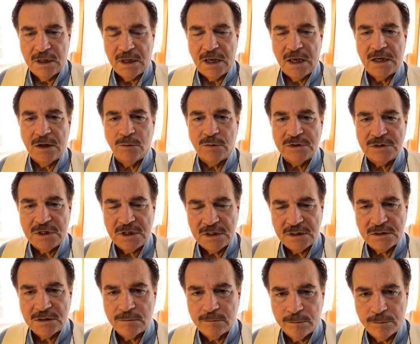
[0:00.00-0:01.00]
And it was
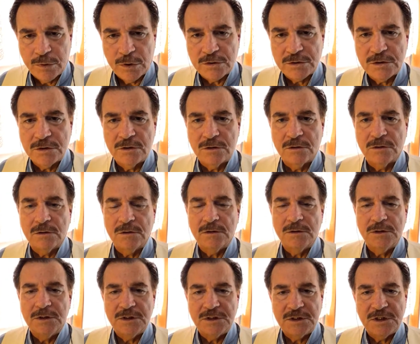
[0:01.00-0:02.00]
his personal
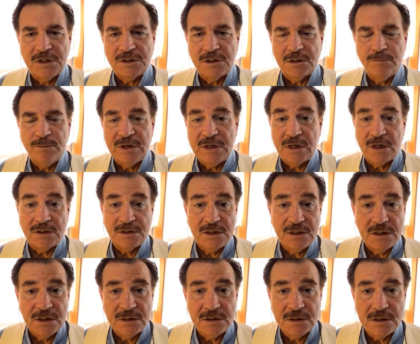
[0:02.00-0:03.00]
decision, because
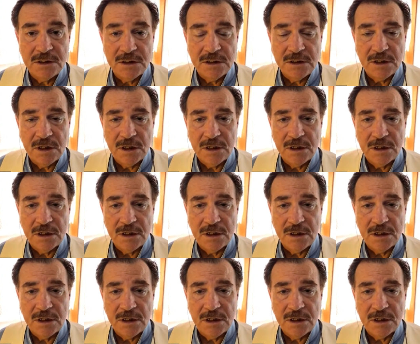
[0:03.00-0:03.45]
he is the